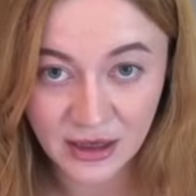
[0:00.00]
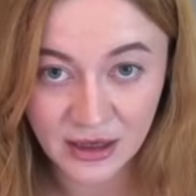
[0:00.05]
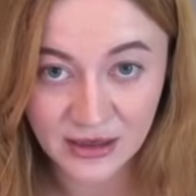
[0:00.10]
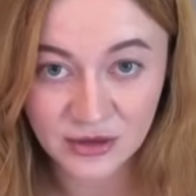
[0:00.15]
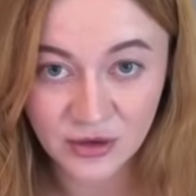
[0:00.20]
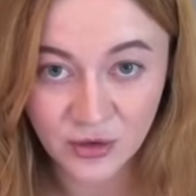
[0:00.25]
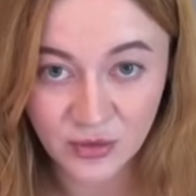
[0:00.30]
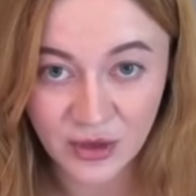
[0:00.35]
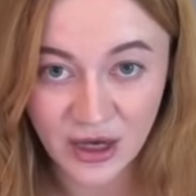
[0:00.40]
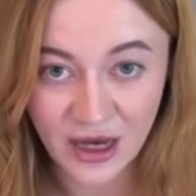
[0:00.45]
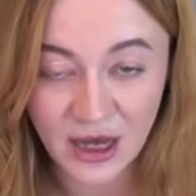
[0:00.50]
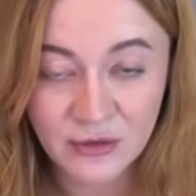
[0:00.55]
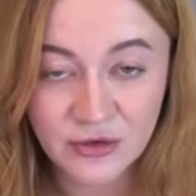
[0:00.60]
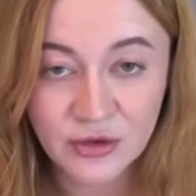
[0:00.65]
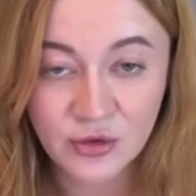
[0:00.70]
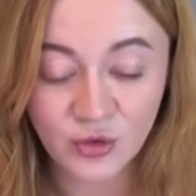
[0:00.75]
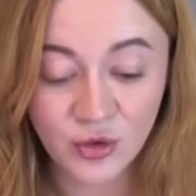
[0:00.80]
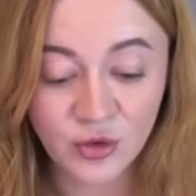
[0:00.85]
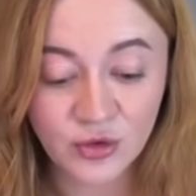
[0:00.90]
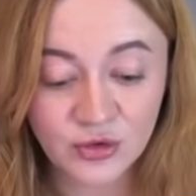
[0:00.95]
so we have
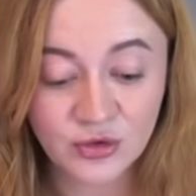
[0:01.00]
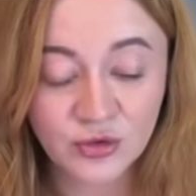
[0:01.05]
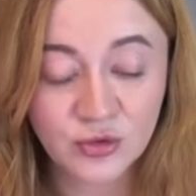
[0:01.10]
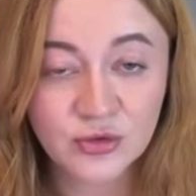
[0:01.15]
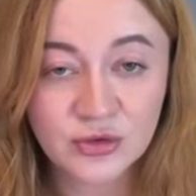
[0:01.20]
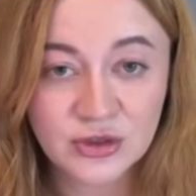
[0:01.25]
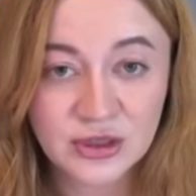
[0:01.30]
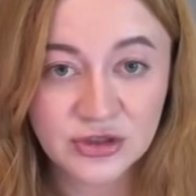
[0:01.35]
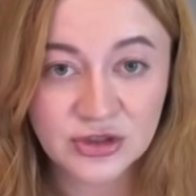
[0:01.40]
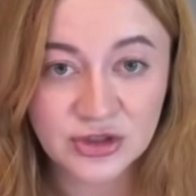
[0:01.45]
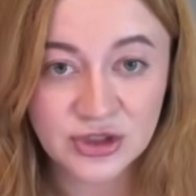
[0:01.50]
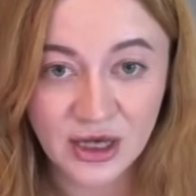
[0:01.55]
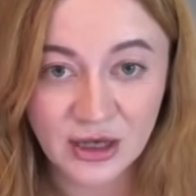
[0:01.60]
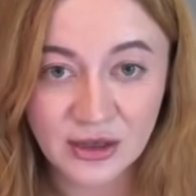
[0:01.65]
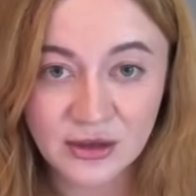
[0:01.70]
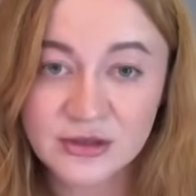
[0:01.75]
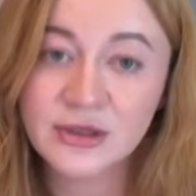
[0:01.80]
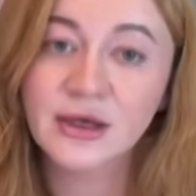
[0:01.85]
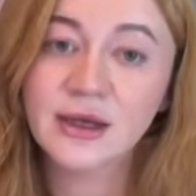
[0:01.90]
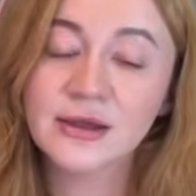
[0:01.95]
to go through these
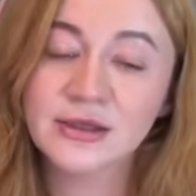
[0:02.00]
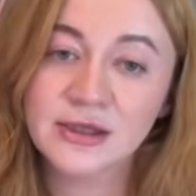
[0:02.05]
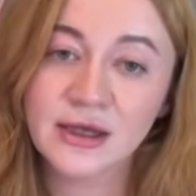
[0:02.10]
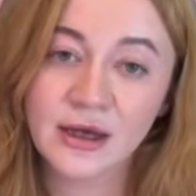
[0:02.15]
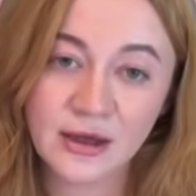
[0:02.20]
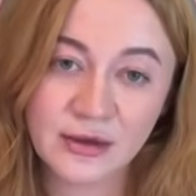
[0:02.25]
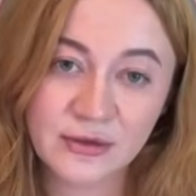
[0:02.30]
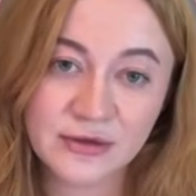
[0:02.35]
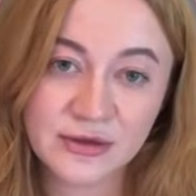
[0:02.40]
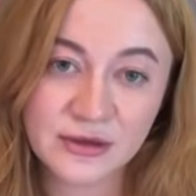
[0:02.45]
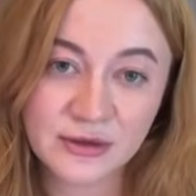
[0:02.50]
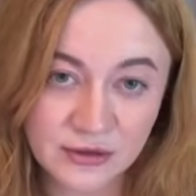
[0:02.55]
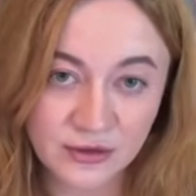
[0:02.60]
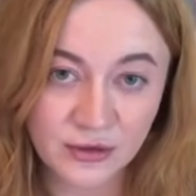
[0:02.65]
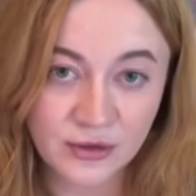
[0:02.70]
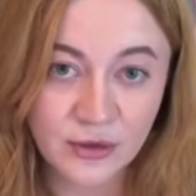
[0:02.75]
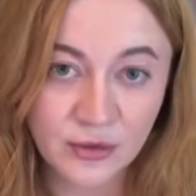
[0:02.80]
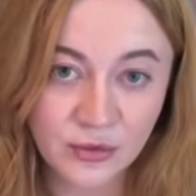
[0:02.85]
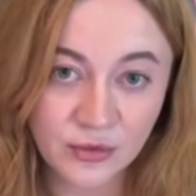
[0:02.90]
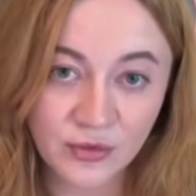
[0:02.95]
channels ourselves,
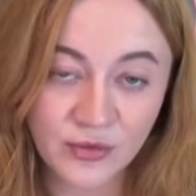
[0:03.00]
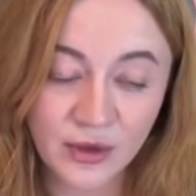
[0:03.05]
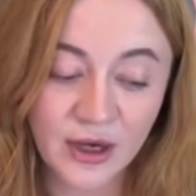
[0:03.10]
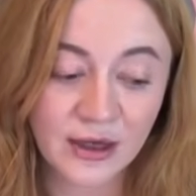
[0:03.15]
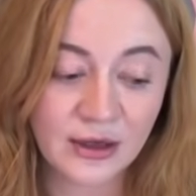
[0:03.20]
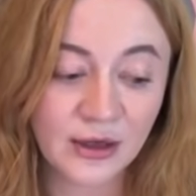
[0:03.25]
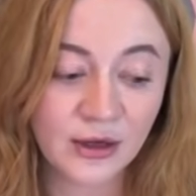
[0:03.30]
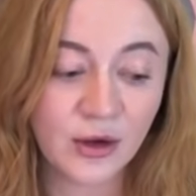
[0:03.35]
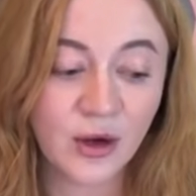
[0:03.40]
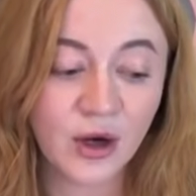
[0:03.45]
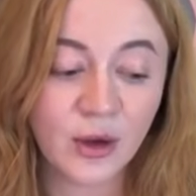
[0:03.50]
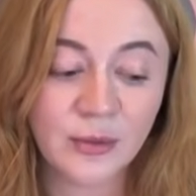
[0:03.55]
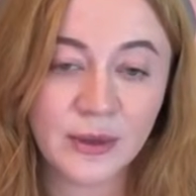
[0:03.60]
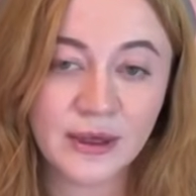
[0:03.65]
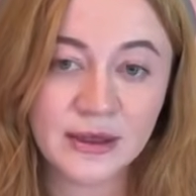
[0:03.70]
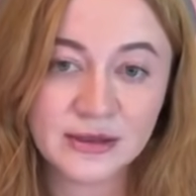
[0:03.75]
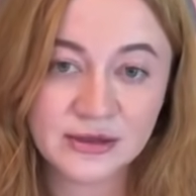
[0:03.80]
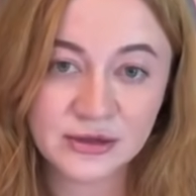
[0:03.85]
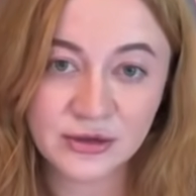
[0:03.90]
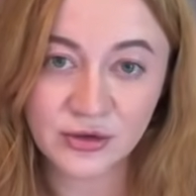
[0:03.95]
read the
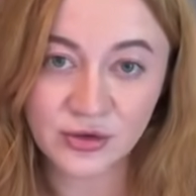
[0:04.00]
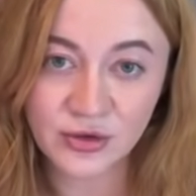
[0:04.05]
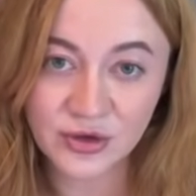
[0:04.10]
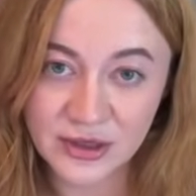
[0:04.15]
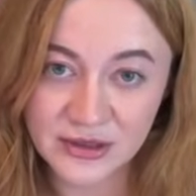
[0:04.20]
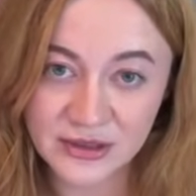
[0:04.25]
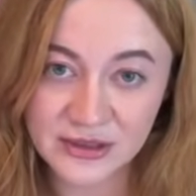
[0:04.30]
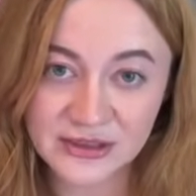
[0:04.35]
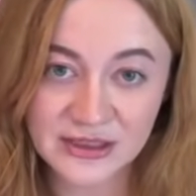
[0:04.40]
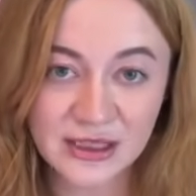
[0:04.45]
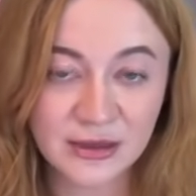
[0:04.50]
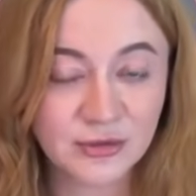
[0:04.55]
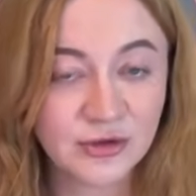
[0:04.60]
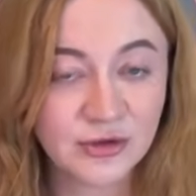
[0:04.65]
comments, look at the same